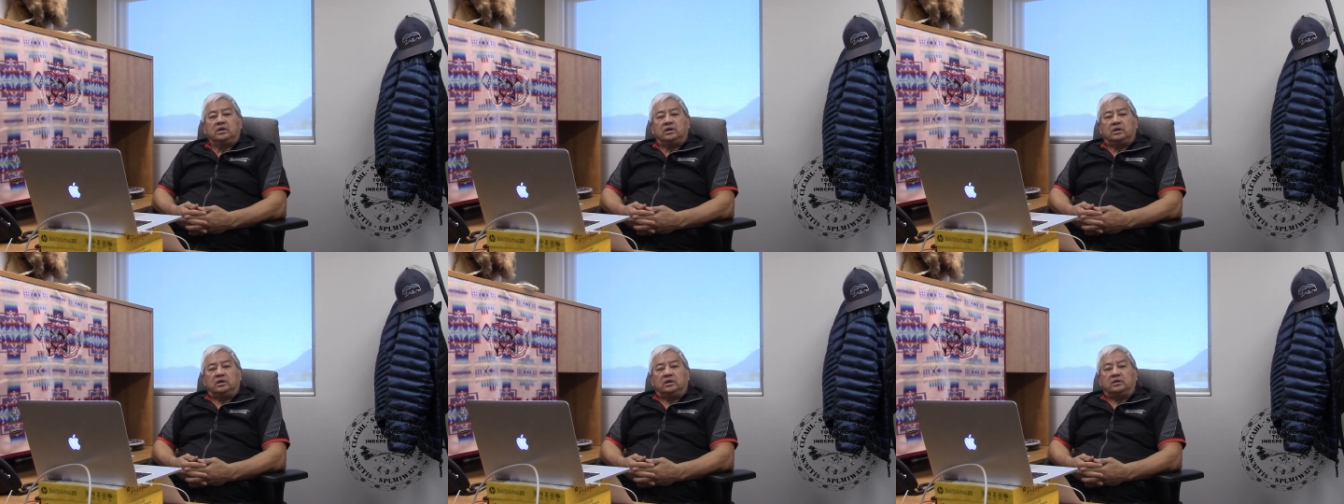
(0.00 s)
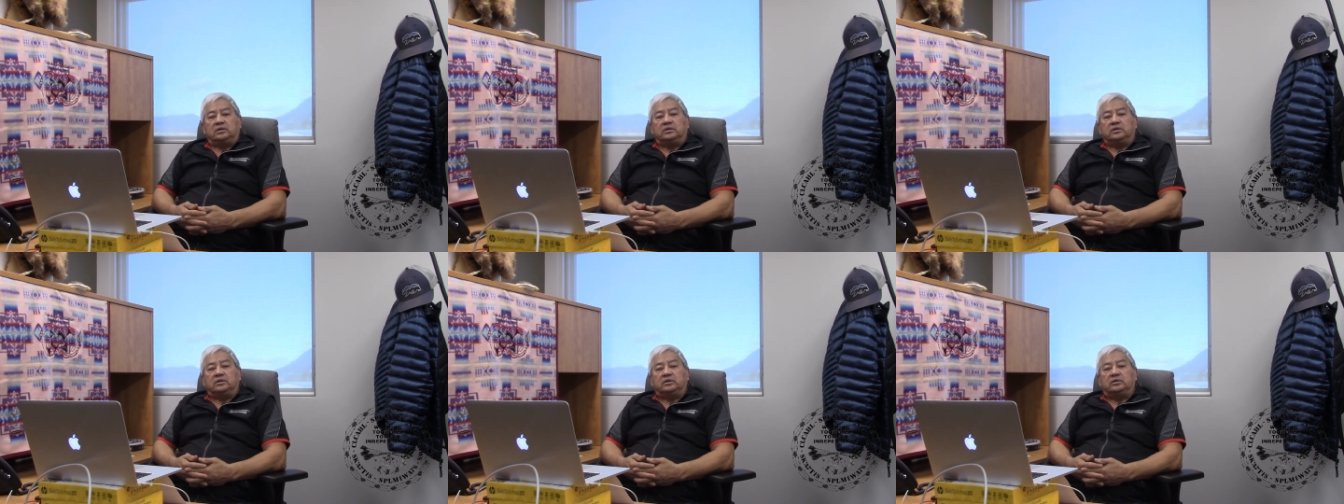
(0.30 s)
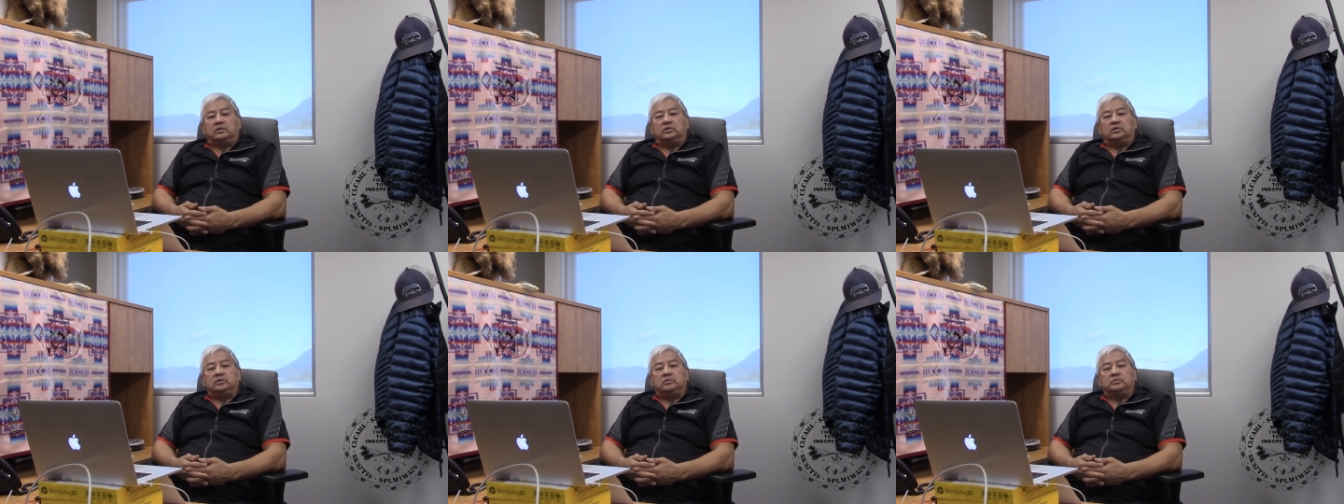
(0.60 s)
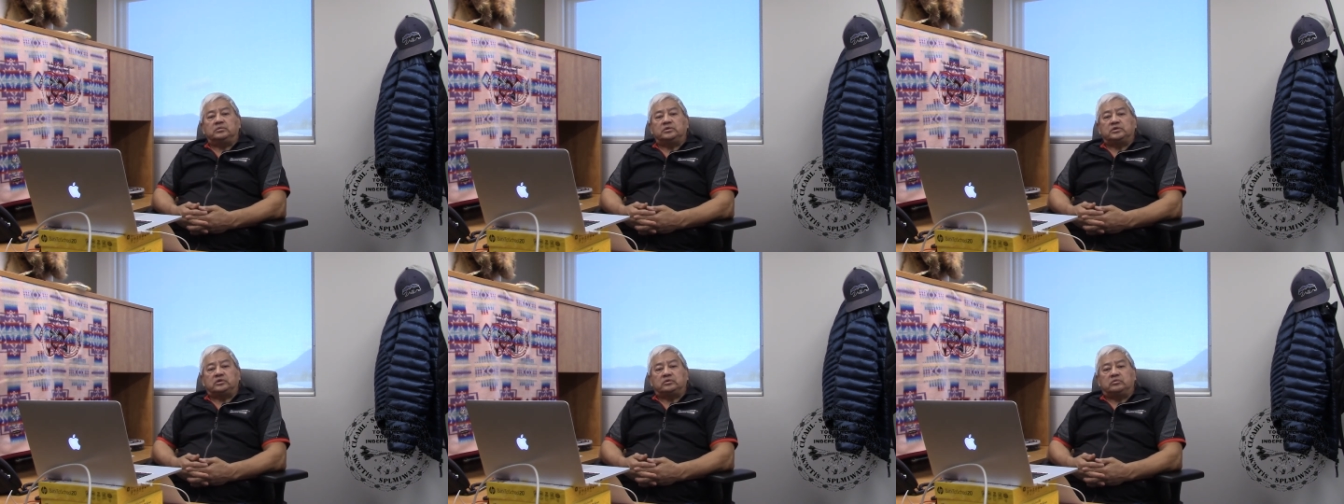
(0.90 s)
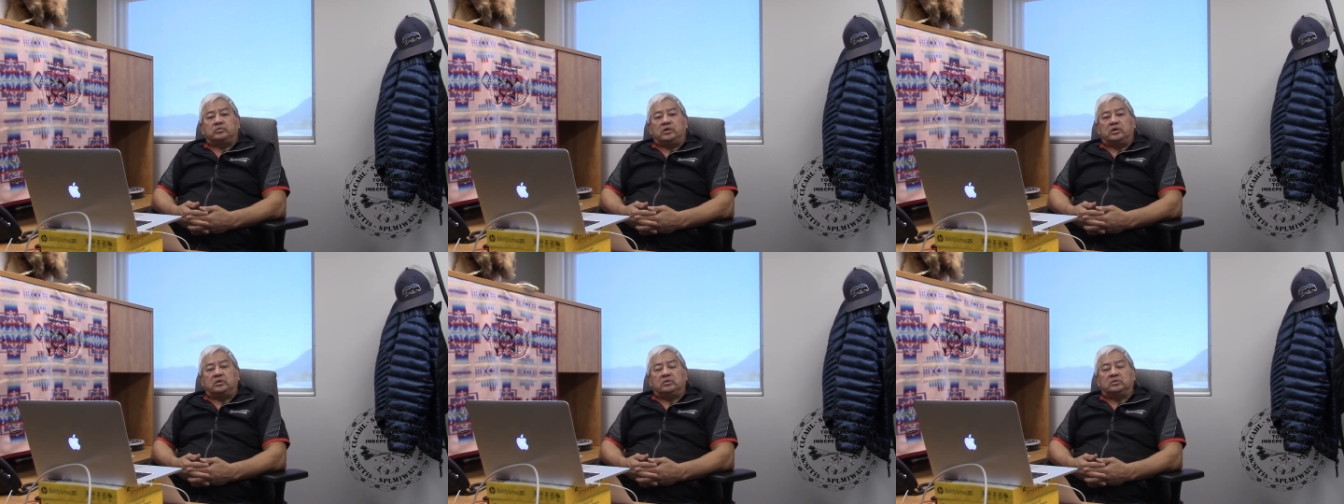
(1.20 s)
in their homes and
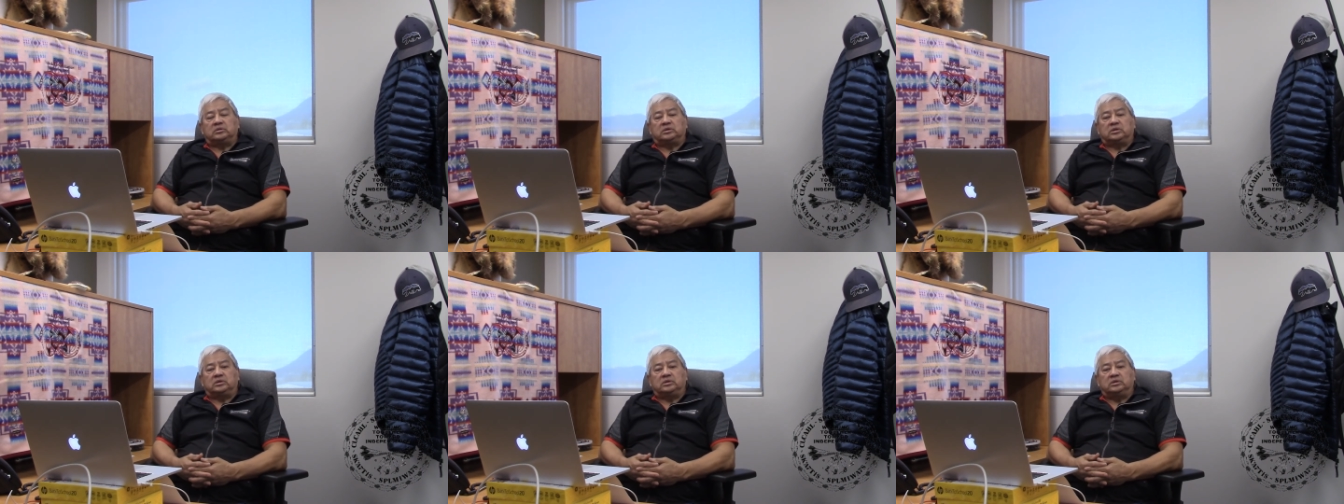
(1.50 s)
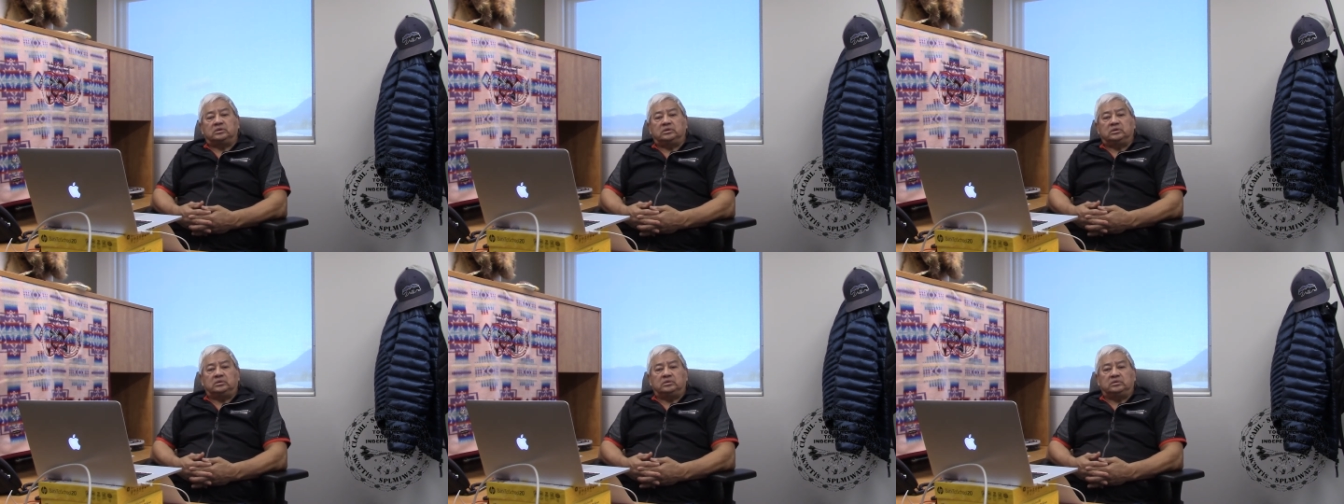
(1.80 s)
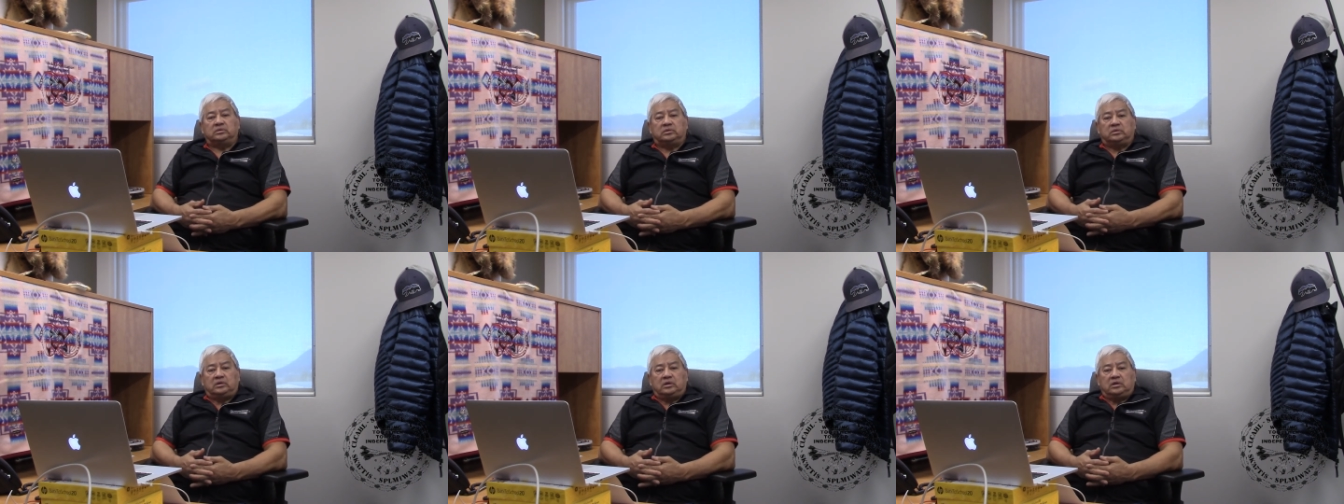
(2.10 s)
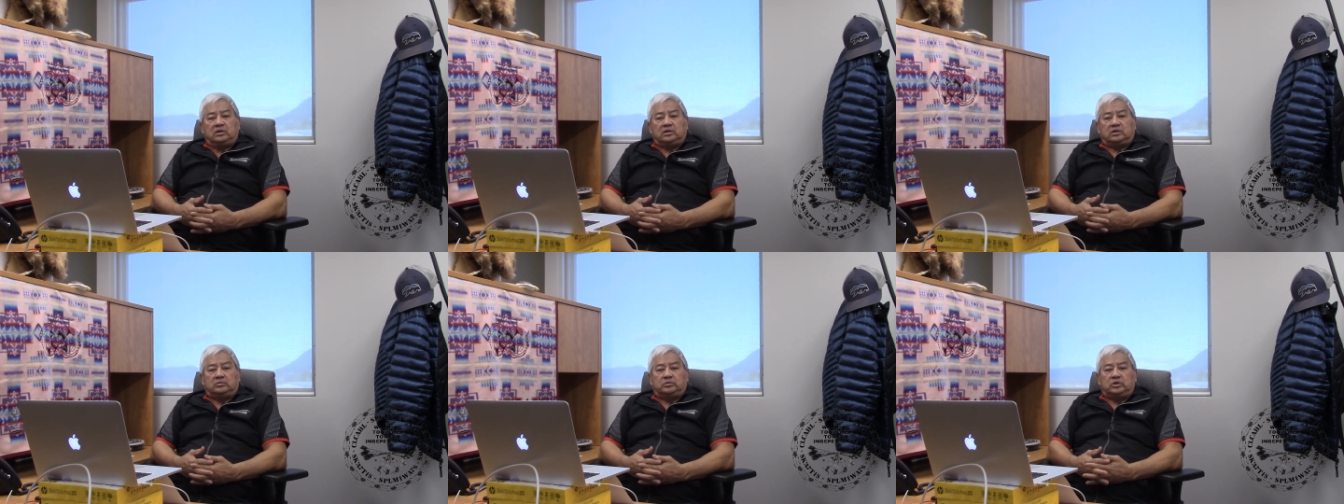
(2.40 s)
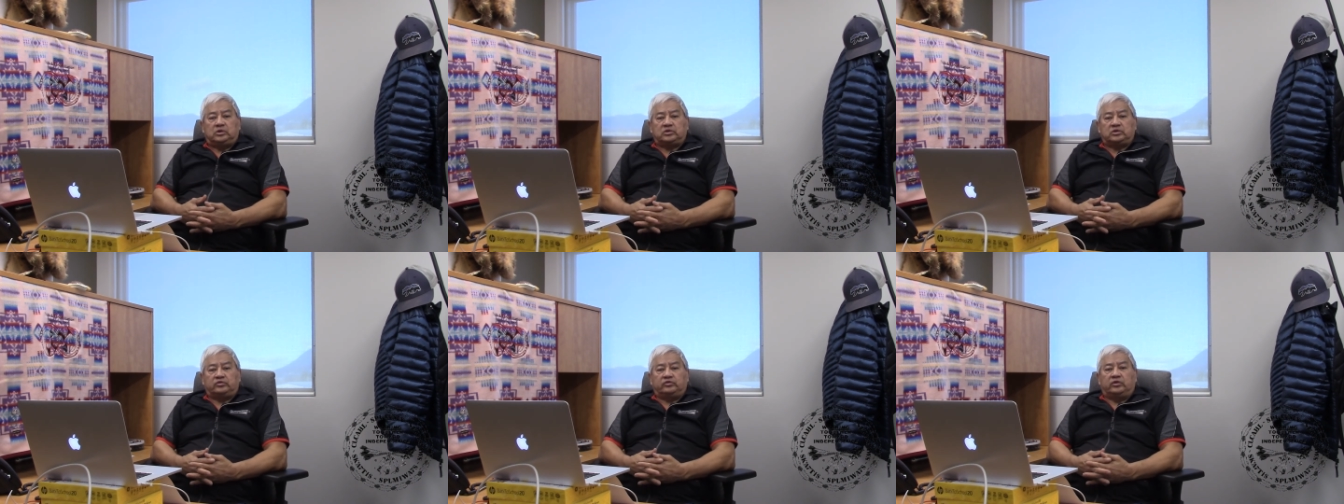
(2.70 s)
be able to do the
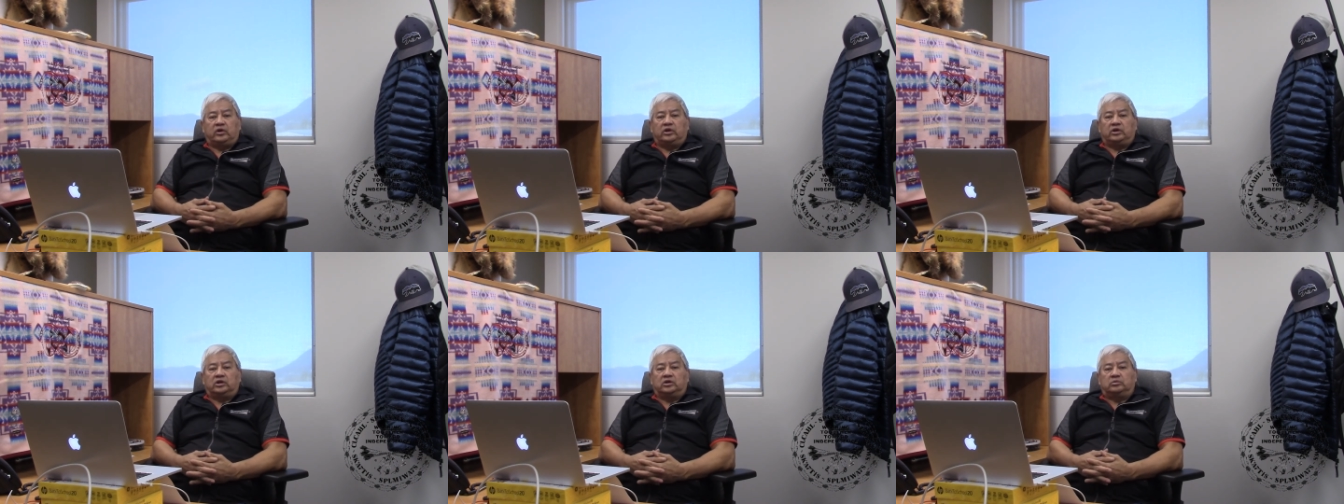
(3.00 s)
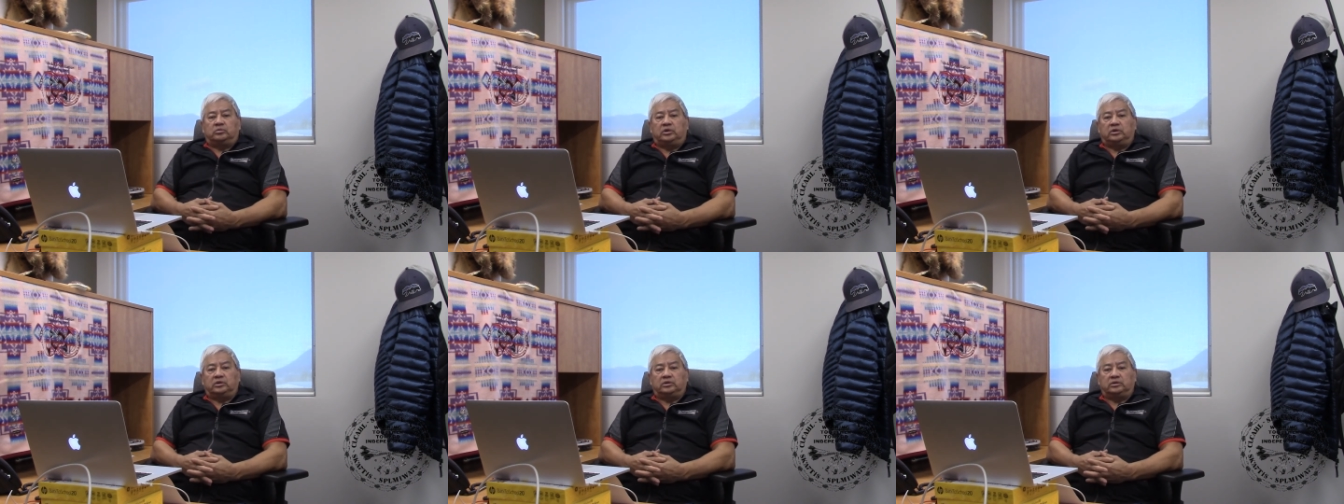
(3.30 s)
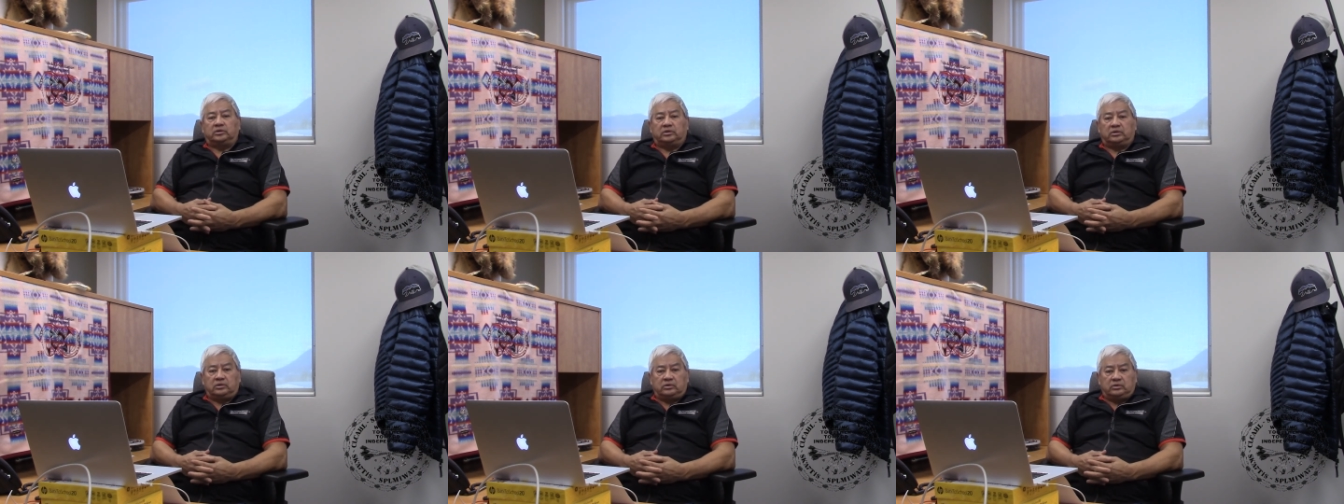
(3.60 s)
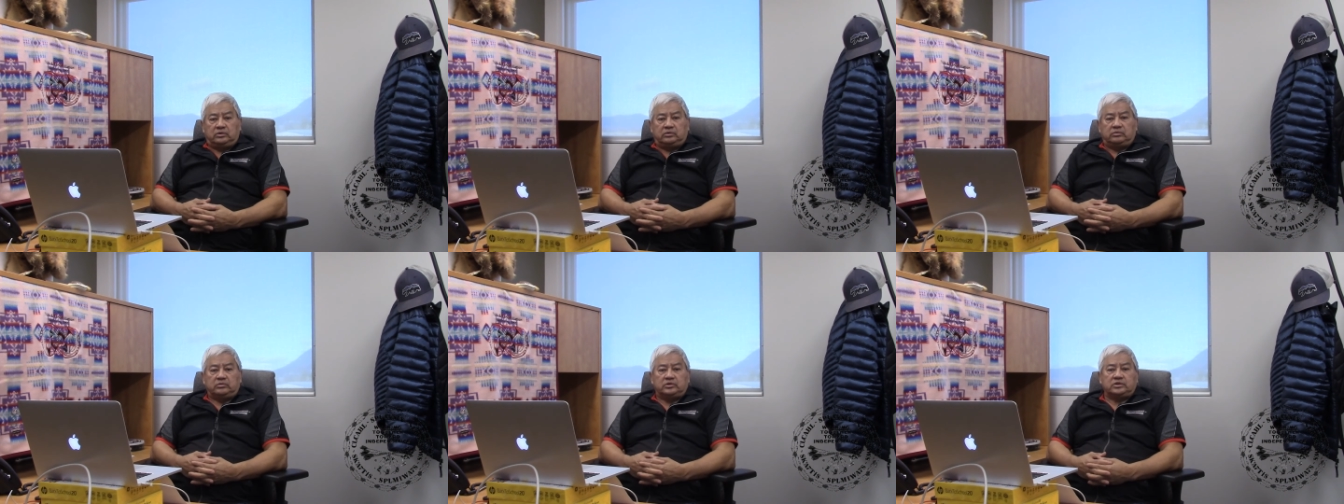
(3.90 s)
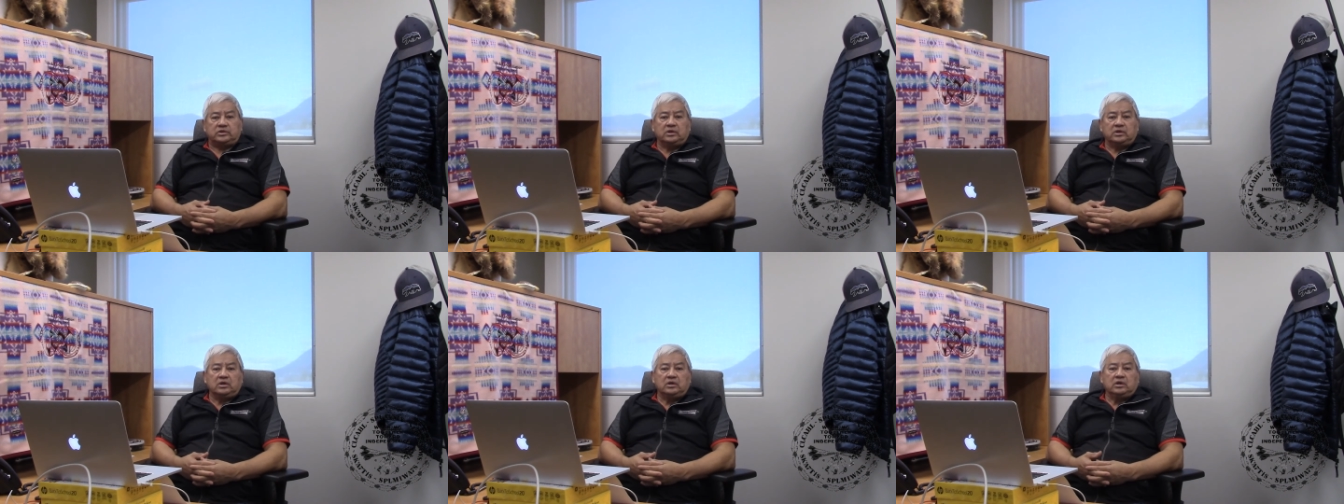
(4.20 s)
most vulnerable in their homes.